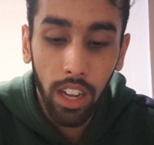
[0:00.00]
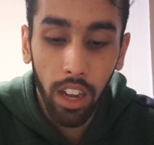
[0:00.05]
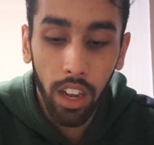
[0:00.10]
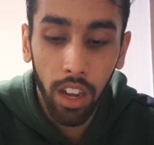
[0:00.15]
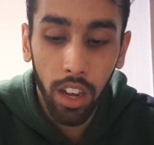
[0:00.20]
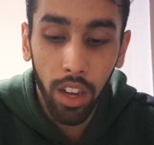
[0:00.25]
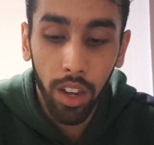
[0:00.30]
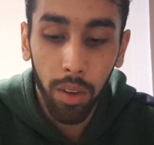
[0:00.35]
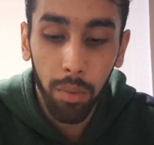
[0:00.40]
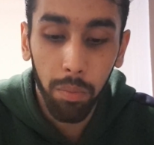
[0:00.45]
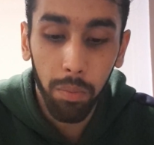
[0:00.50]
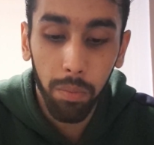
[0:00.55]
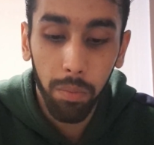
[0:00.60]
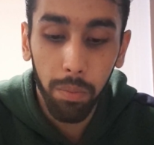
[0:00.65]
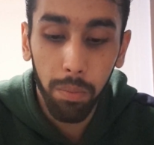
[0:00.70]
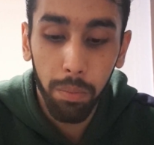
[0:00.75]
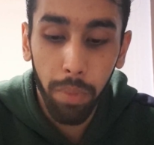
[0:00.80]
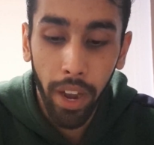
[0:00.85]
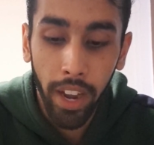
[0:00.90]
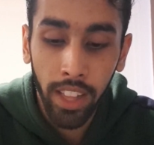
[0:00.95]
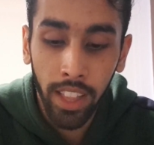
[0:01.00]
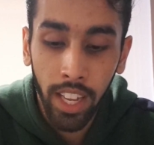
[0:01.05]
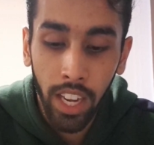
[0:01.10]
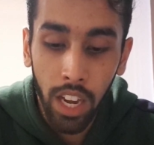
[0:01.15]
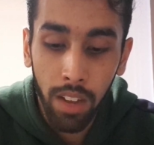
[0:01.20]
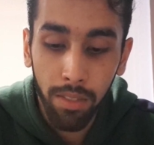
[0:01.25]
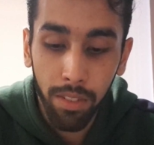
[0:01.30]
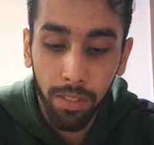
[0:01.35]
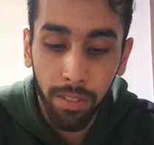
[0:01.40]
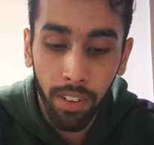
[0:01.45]
Pain that
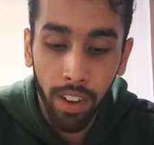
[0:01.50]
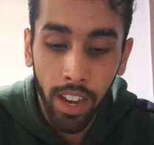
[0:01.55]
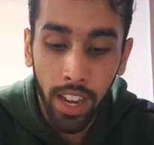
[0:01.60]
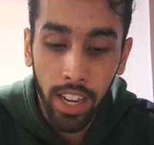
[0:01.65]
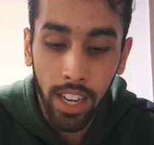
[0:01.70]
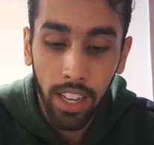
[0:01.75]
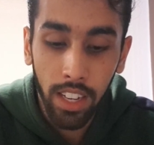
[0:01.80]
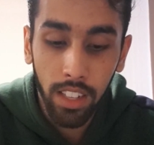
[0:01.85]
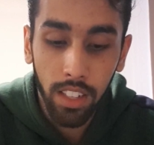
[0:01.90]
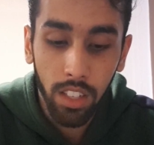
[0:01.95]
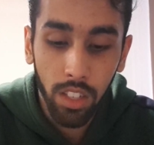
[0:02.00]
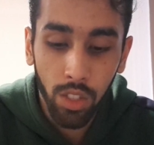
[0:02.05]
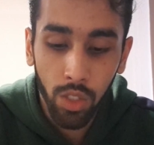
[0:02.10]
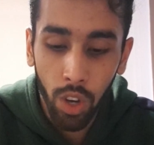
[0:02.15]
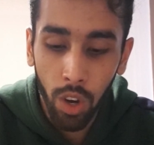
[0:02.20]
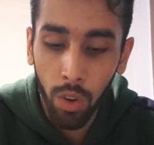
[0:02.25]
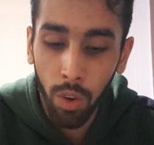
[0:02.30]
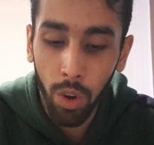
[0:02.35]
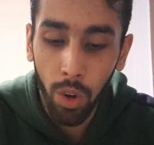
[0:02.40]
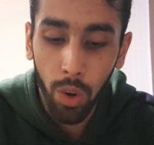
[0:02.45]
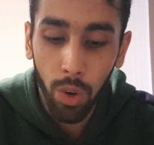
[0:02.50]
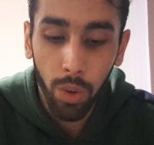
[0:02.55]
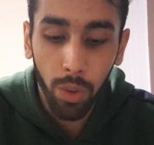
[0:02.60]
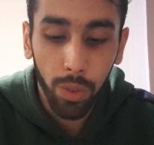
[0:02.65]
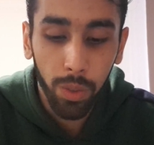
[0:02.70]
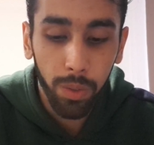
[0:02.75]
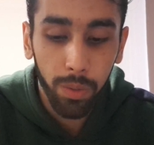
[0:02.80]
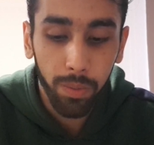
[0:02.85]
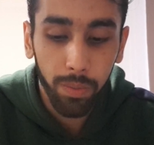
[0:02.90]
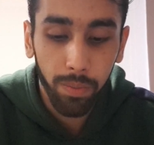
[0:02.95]
never fades,
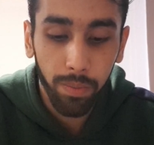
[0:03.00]
sorrow,